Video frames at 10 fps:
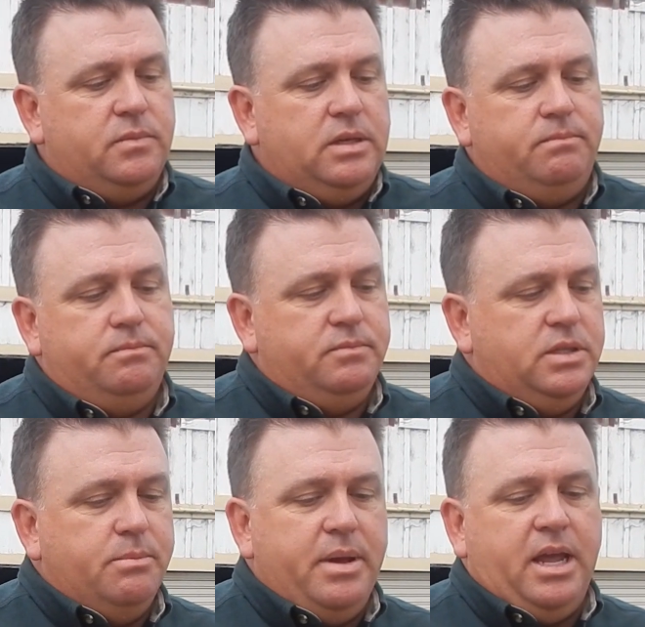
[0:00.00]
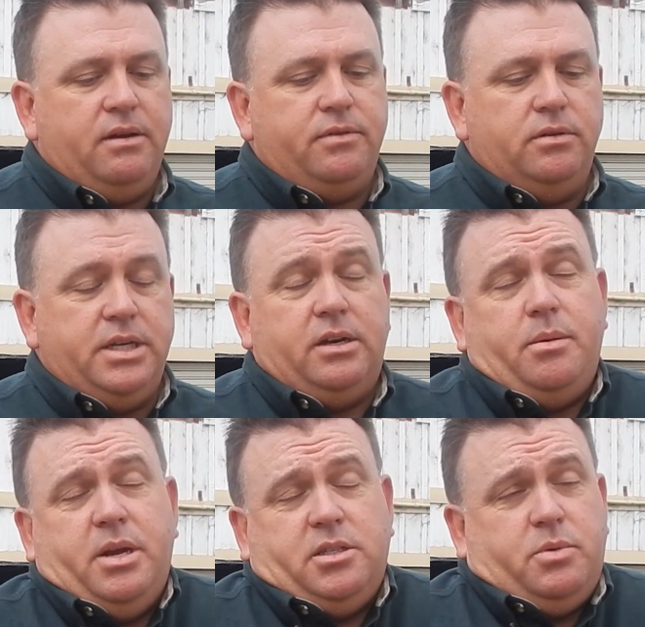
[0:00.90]
The demand for
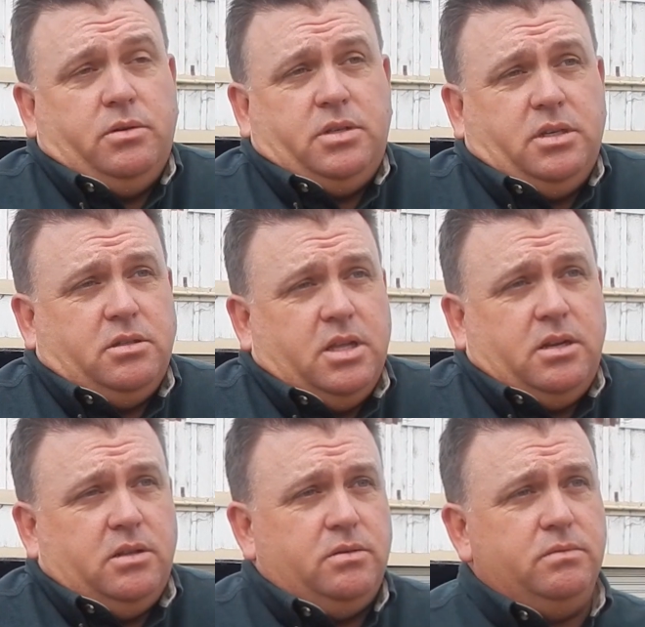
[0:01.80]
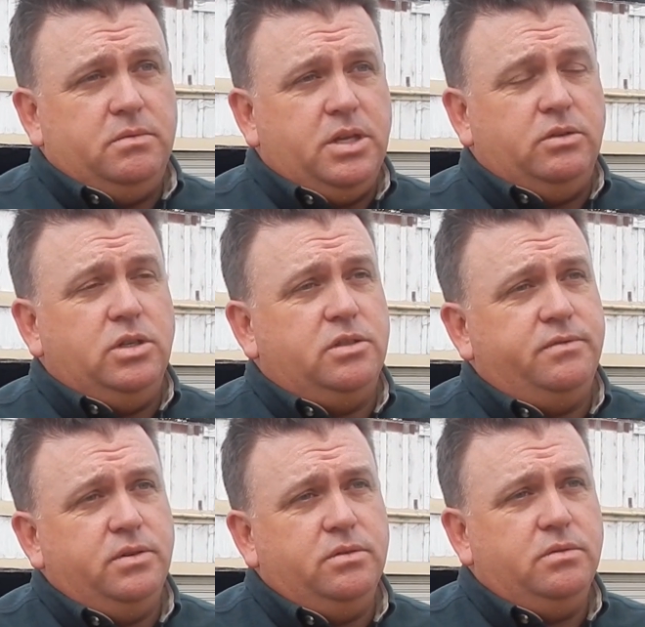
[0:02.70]
dairy-based proteins, let alone just
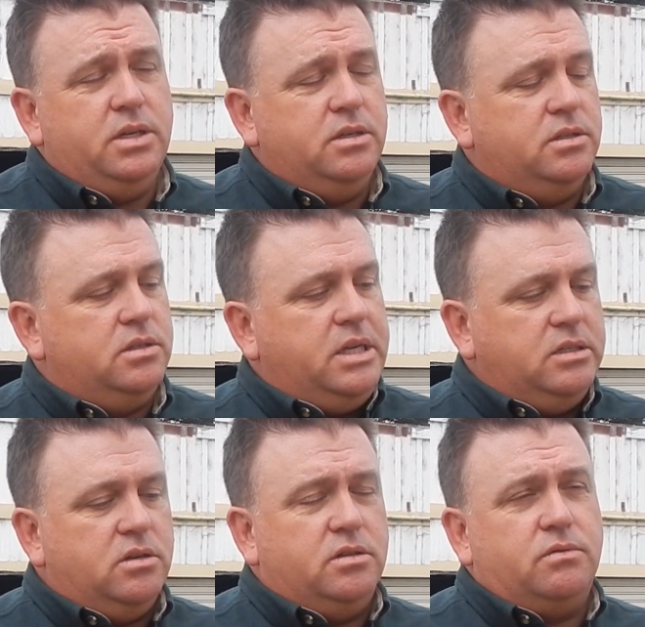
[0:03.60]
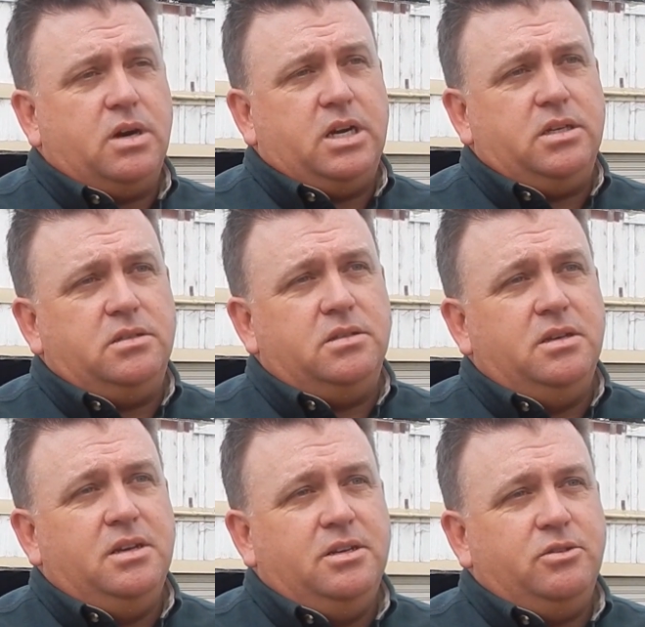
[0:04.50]
food, is on the rise.
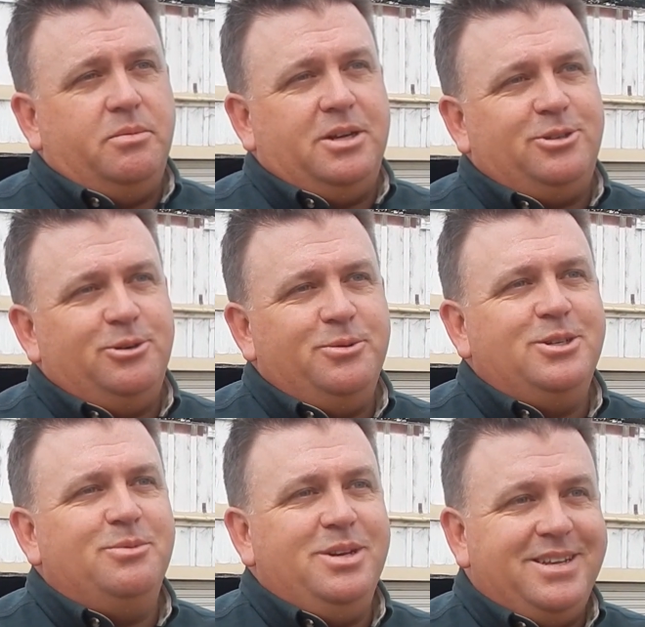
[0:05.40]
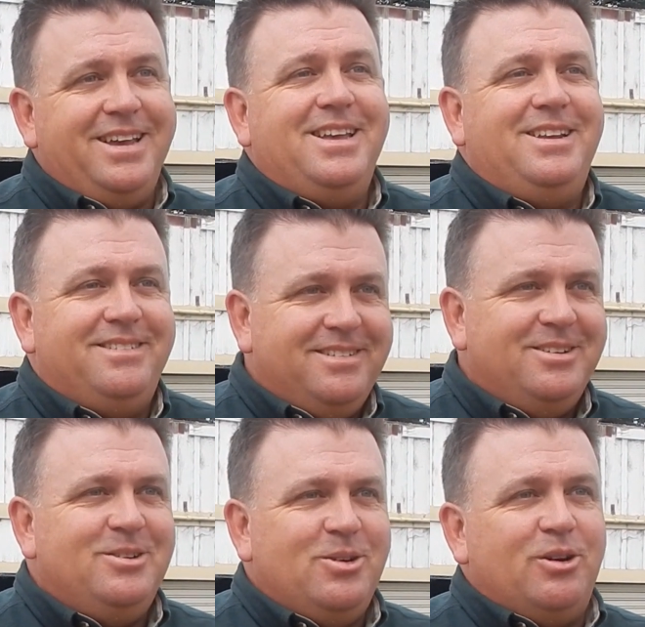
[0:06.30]
So I'm not sure we should be taking
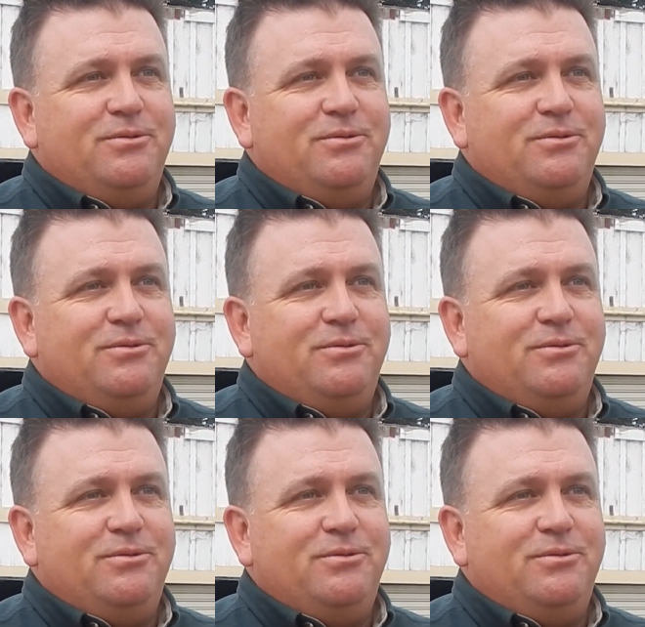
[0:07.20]
our